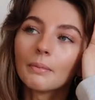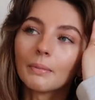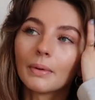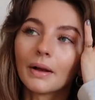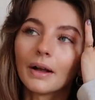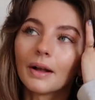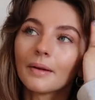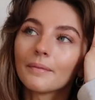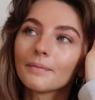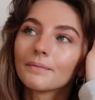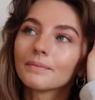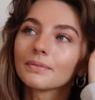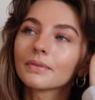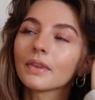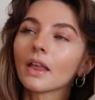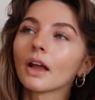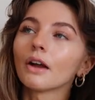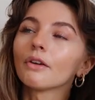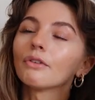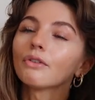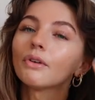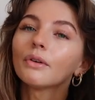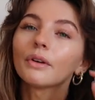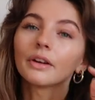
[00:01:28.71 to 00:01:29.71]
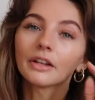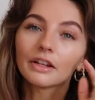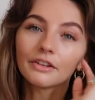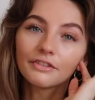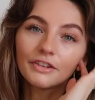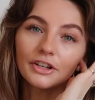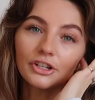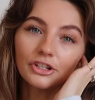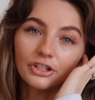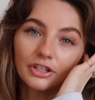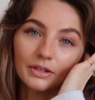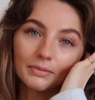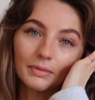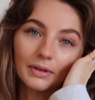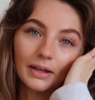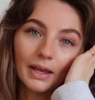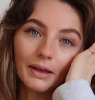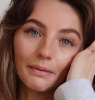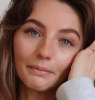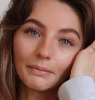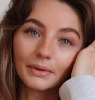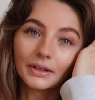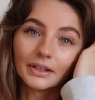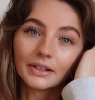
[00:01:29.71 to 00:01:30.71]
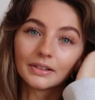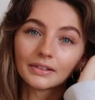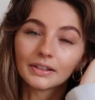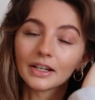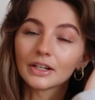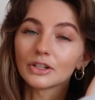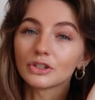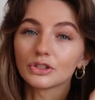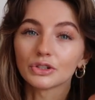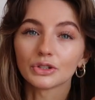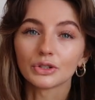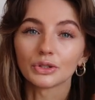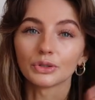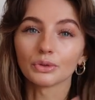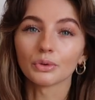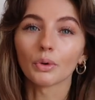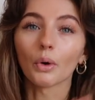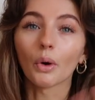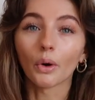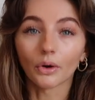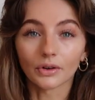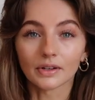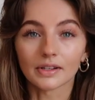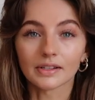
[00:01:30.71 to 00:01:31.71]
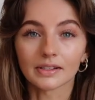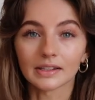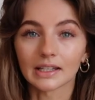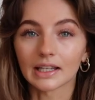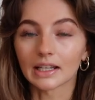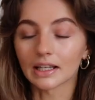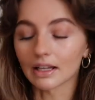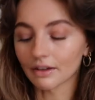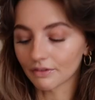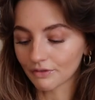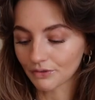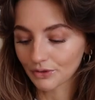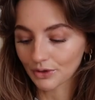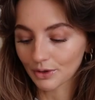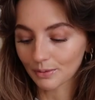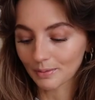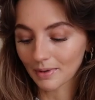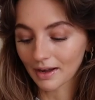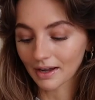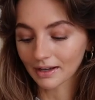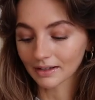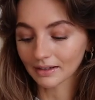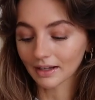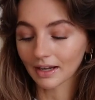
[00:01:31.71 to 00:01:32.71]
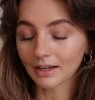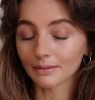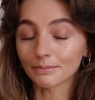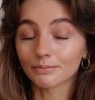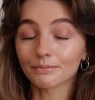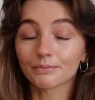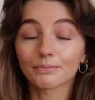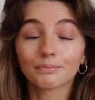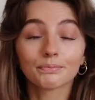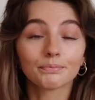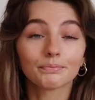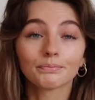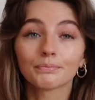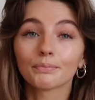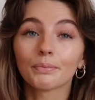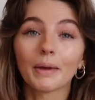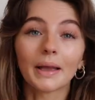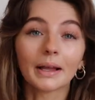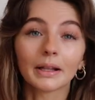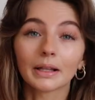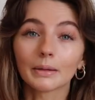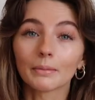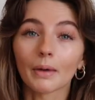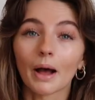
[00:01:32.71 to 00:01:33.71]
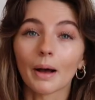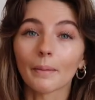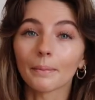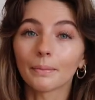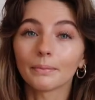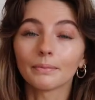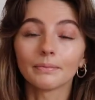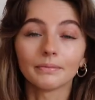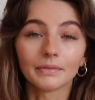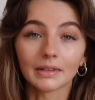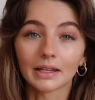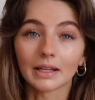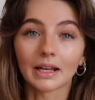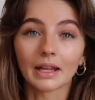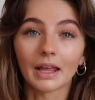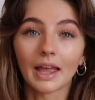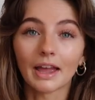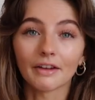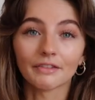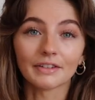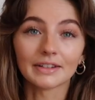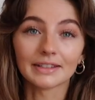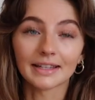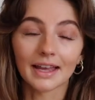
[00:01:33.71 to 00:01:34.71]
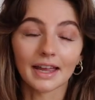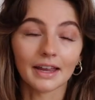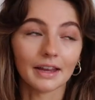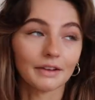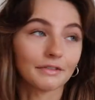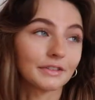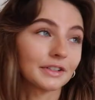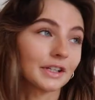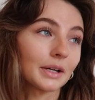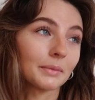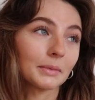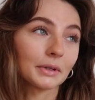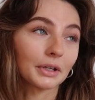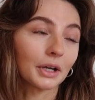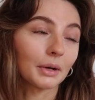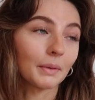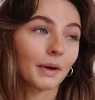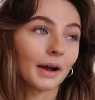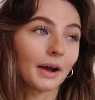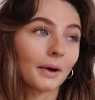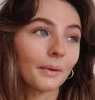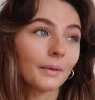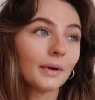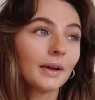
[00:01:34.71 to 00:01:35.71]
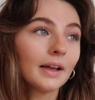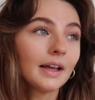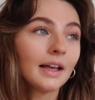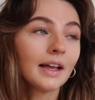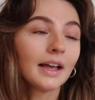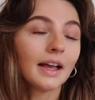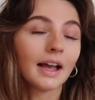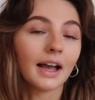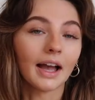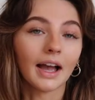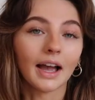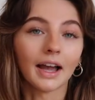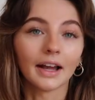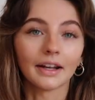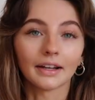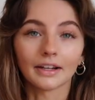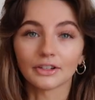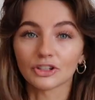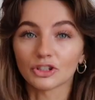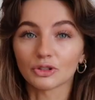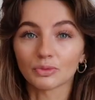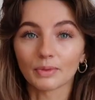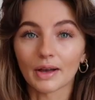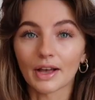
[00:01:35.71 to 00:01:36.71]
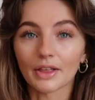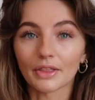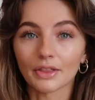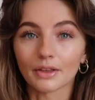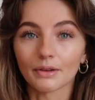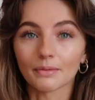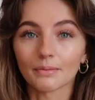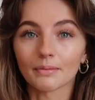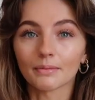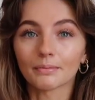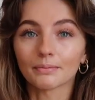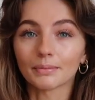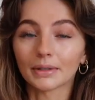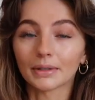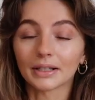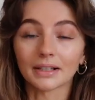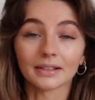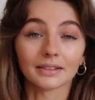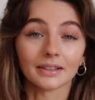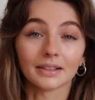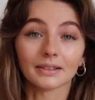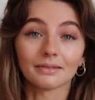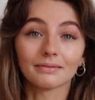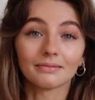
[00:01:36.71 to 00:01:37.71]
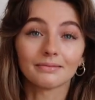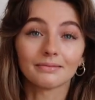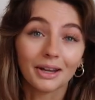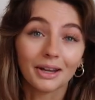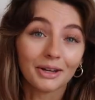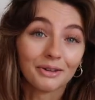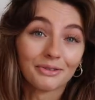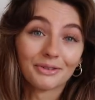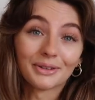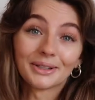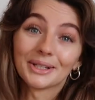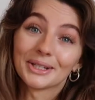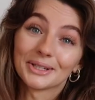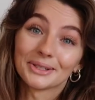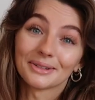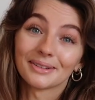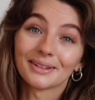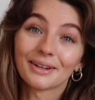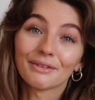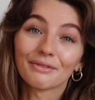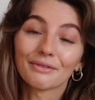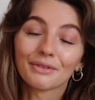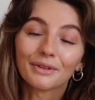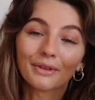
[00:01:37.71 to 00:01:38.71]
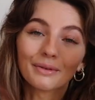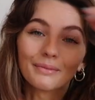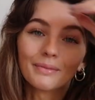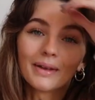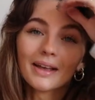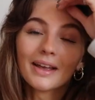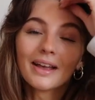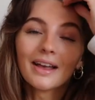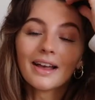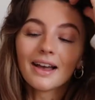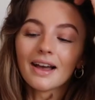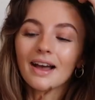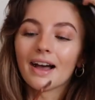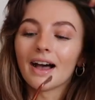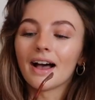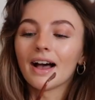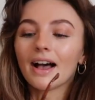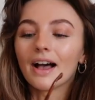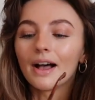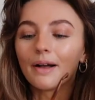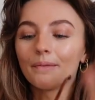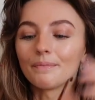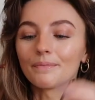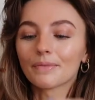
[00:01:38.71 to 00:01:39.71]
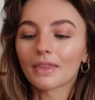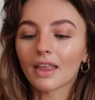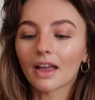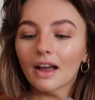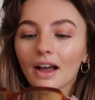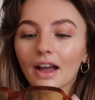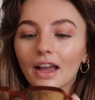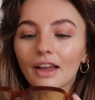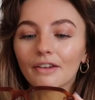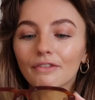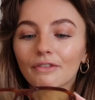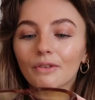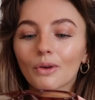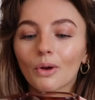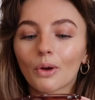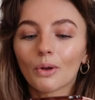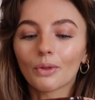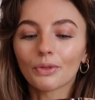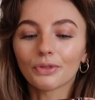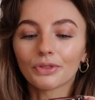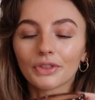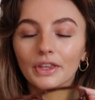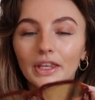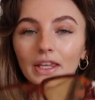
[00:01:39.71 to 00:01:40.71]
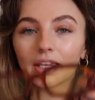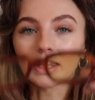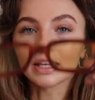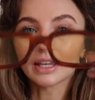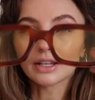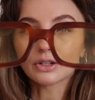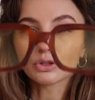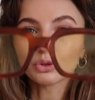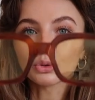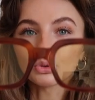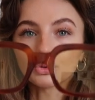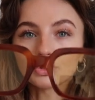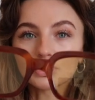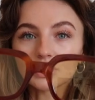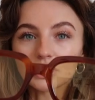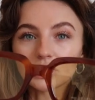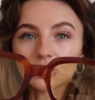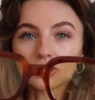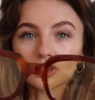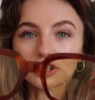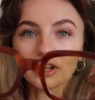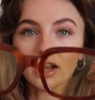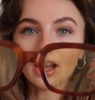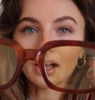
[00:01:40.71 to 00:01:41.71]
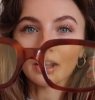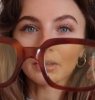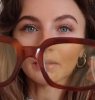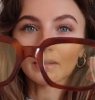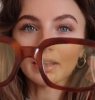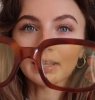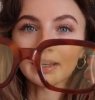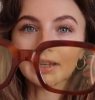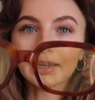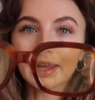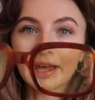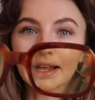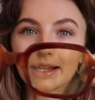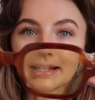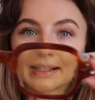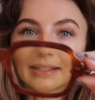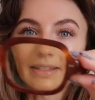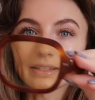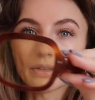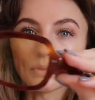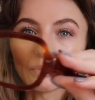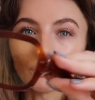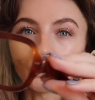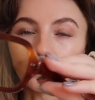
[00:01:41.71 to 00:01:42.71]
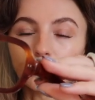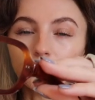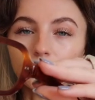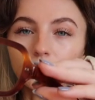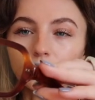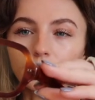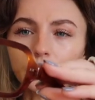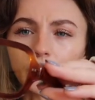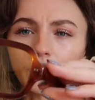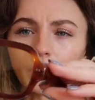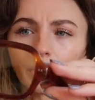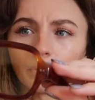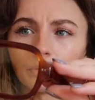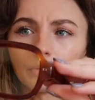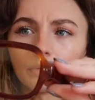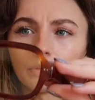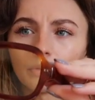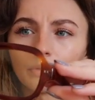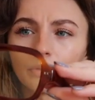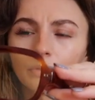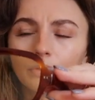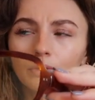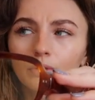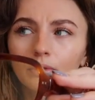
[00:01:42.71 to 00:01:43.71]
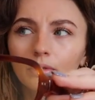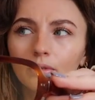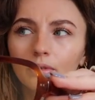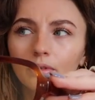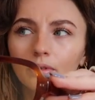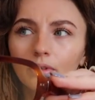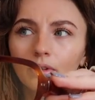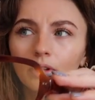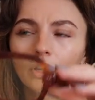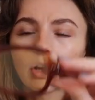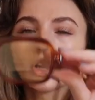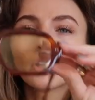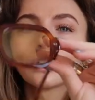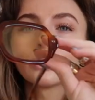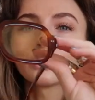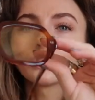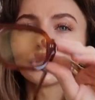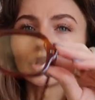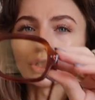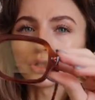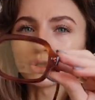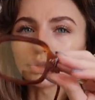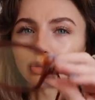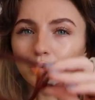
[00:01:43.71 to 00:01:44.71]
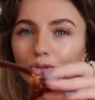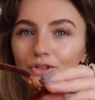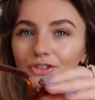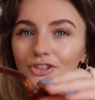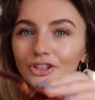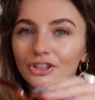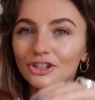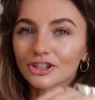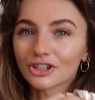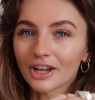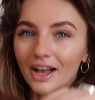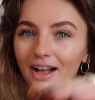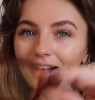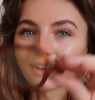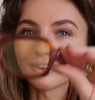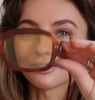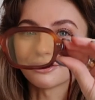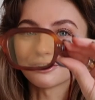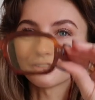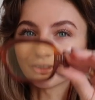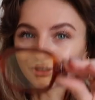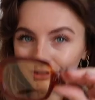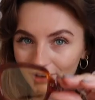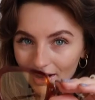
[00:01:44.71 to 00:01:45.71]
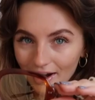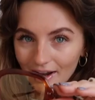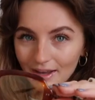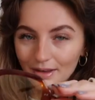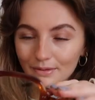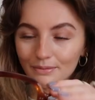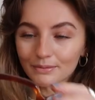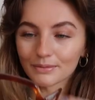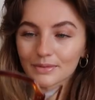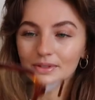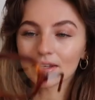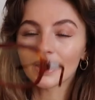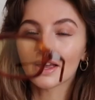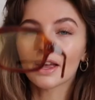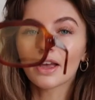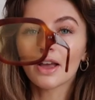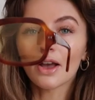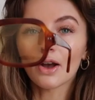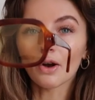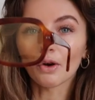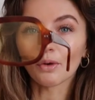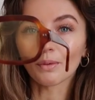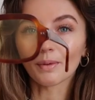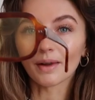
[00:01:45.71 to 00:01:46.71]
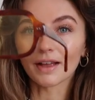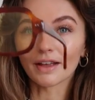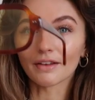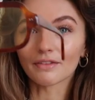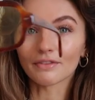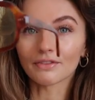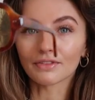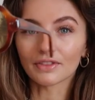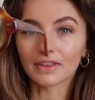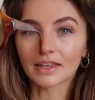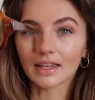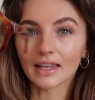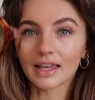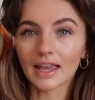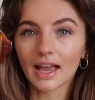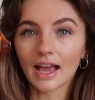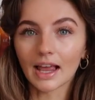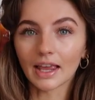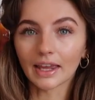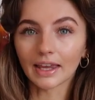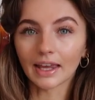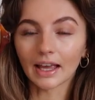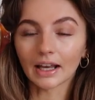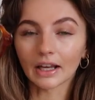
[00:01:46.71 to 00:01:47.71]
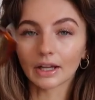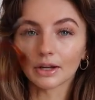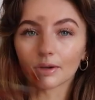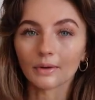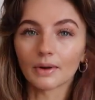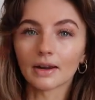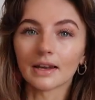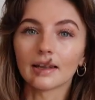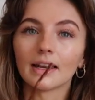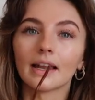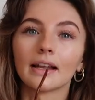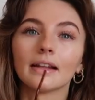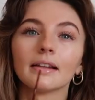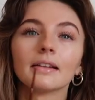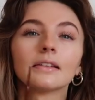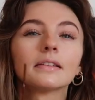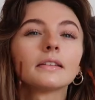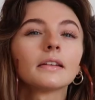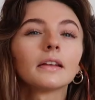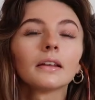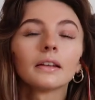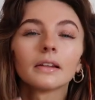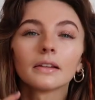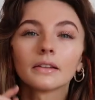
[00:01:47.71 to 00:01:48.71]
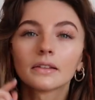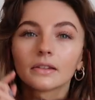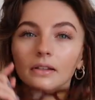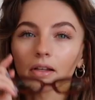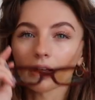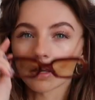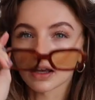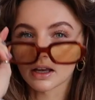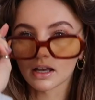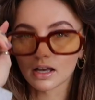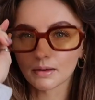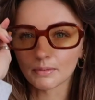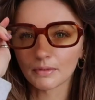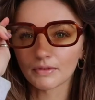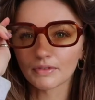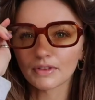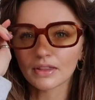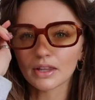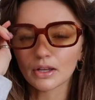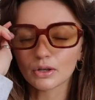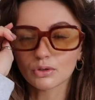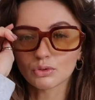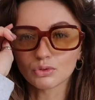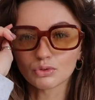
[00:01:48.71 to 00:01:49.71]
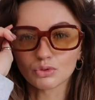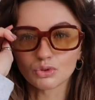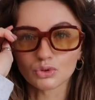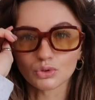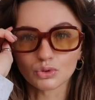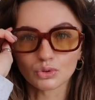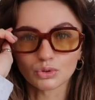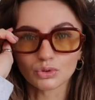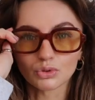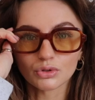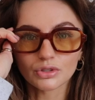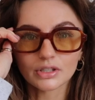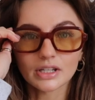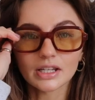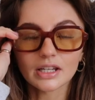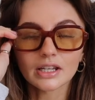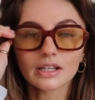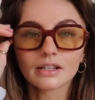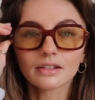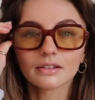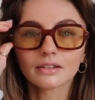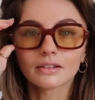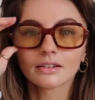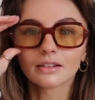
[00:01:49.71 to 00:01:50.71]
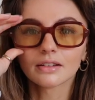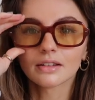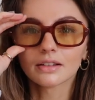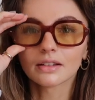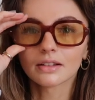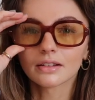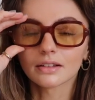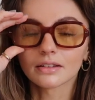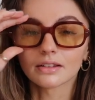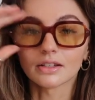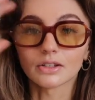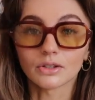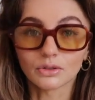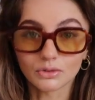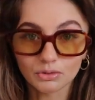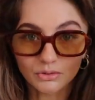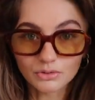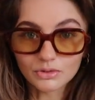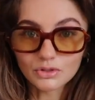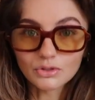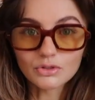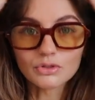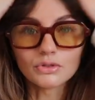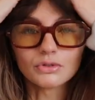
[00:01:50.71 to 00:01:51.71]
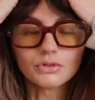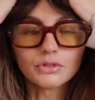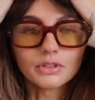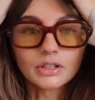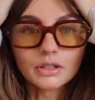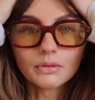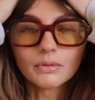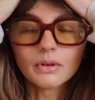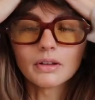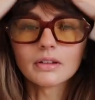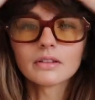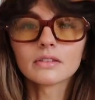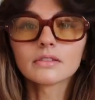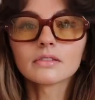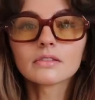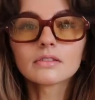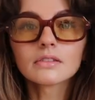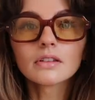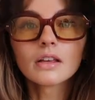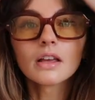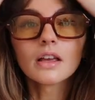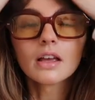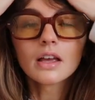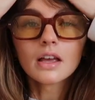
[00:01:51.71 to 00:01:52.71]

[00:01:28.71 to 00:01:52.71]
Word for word: But I thought I'm going to feature them again because I do honestly love them and I pick them up nearly every day, every time I go out and I just wear them because I, I really do love them. Um, I've got the tortoiseshell lens, no, the tortoiseshell frames with the yellow lenses. Um, I think they're called Jordy. They're called the Jordy ones.